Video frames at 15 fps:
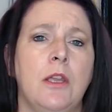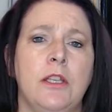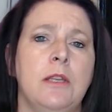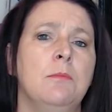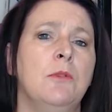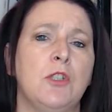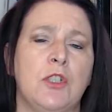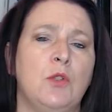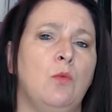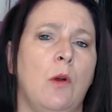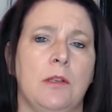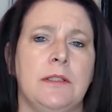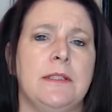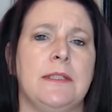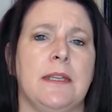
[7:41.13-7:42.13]
you must
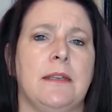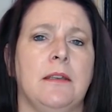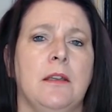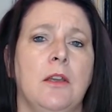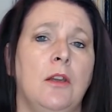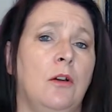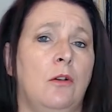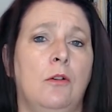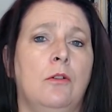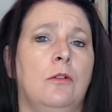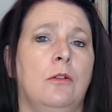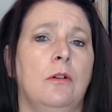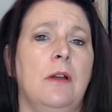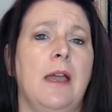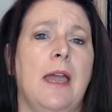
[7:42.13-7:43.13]
want it,"
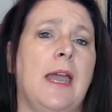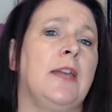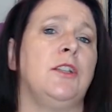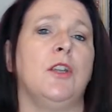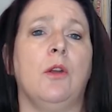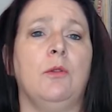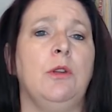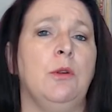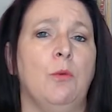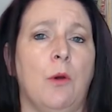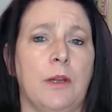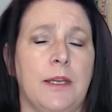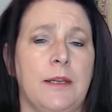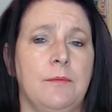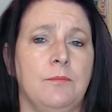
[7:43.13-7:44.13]
or "I know you
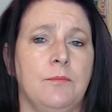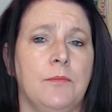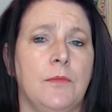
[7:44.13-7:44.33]
want it."